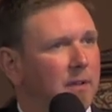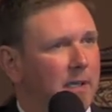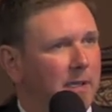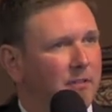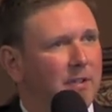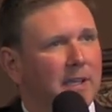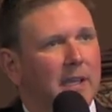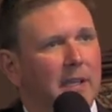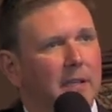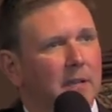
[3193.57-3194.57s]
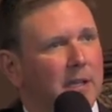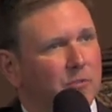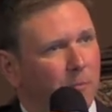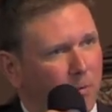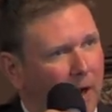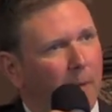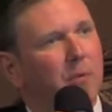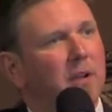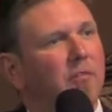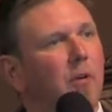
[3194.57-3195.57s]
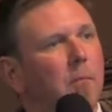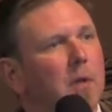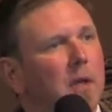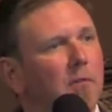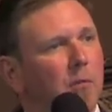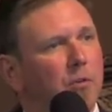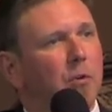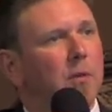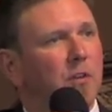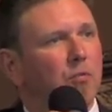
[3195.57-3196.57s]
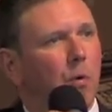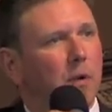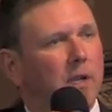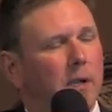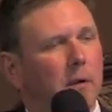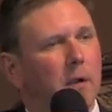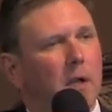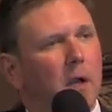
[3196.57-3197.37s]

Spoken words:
the sticky intellectual property from doing this work here,